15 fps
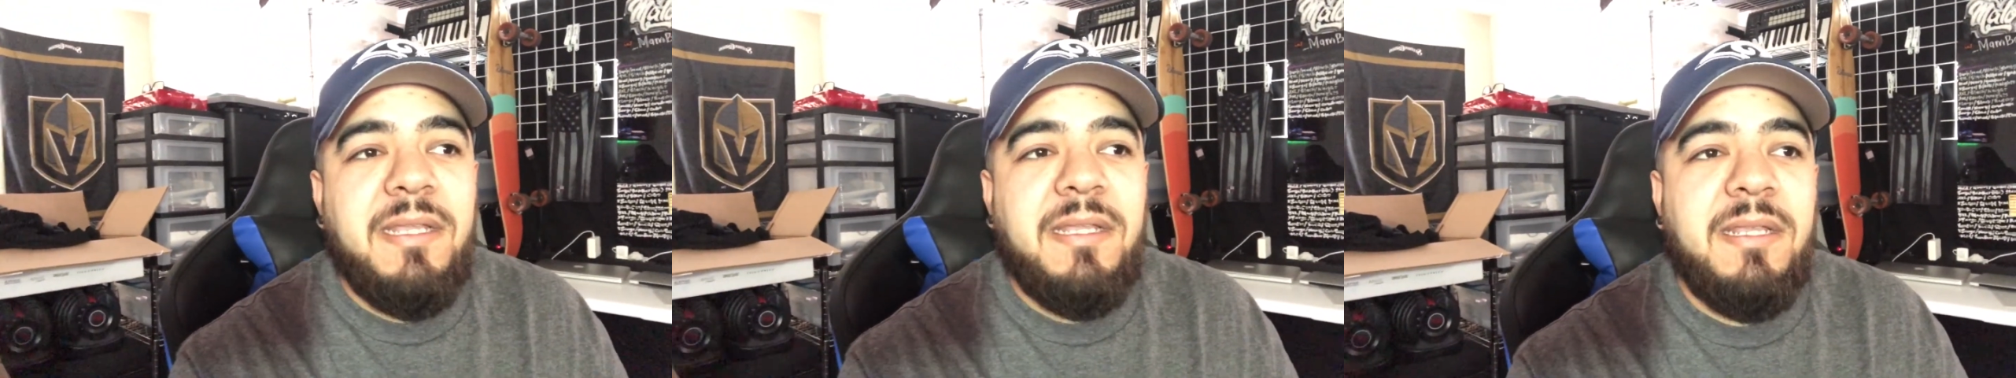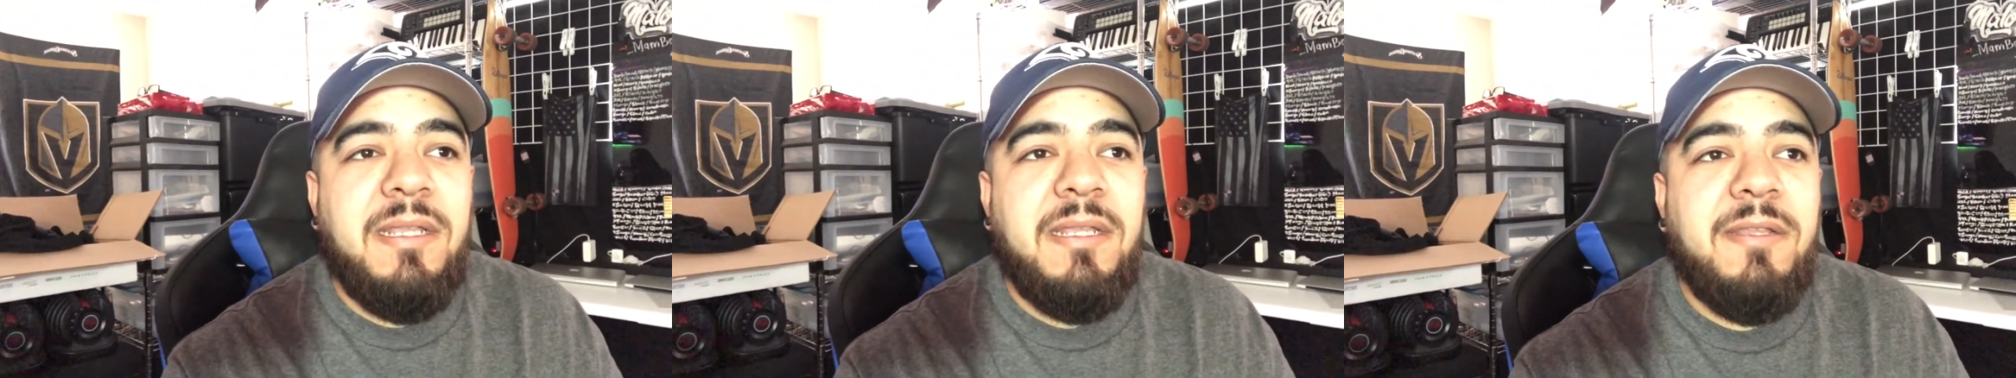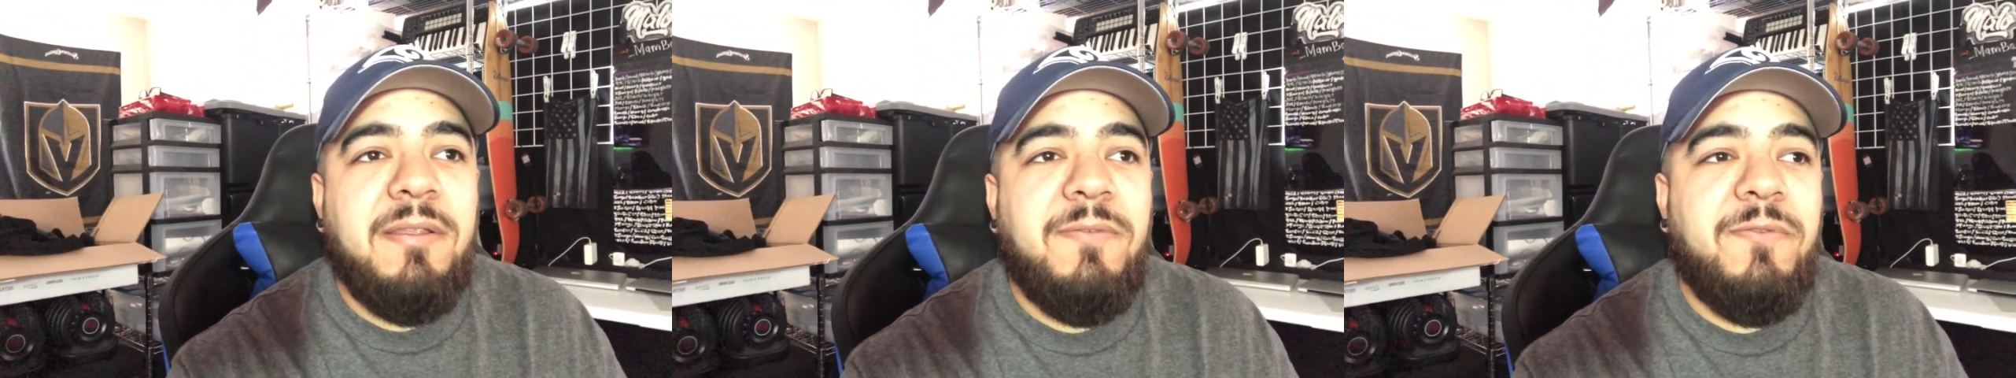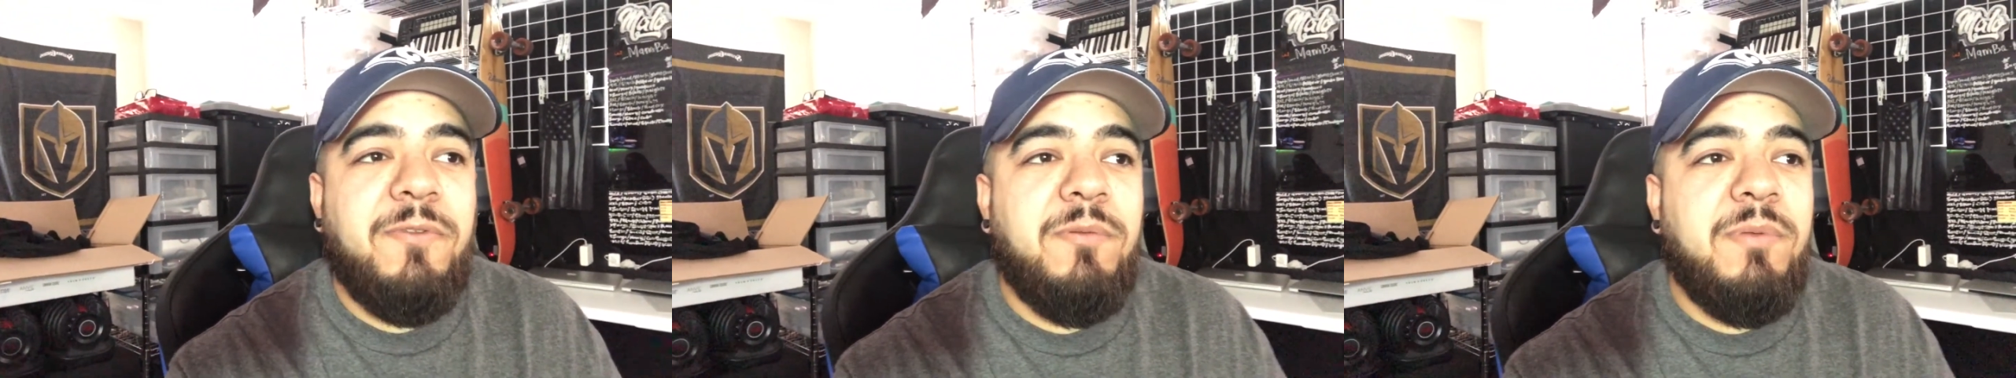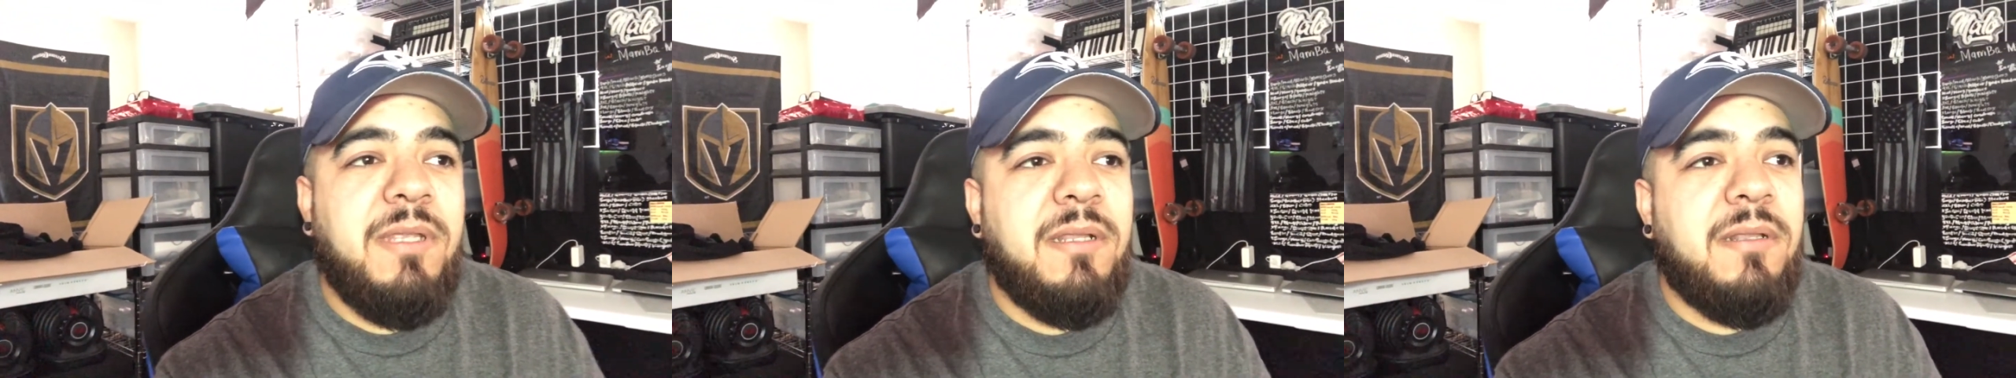And if
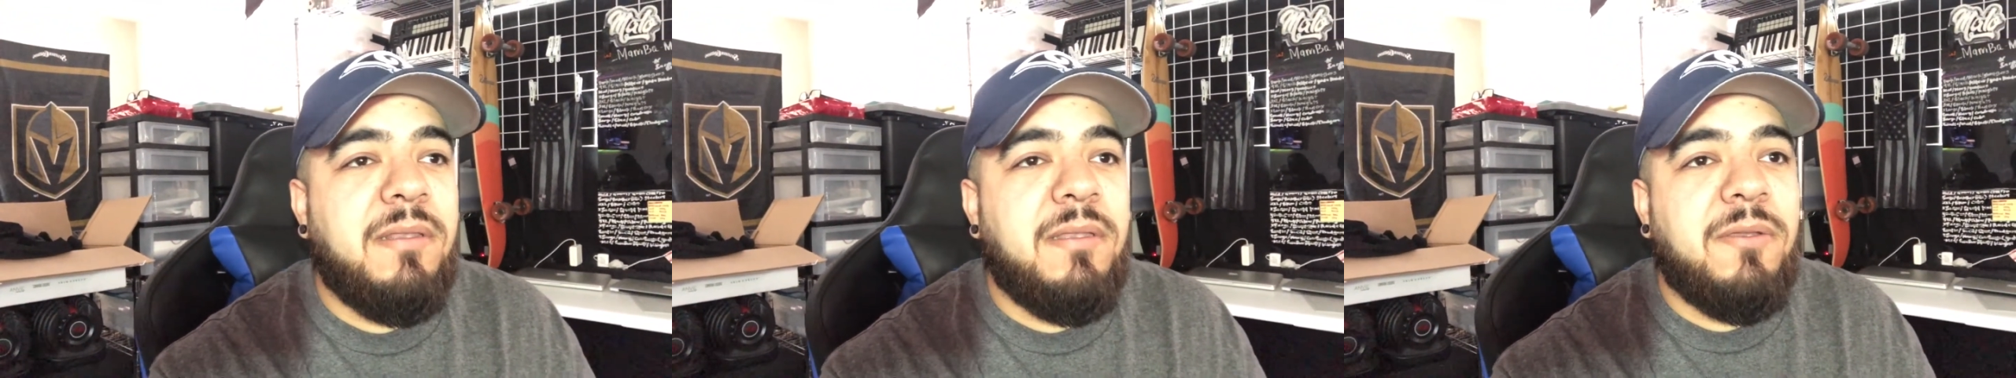you need a little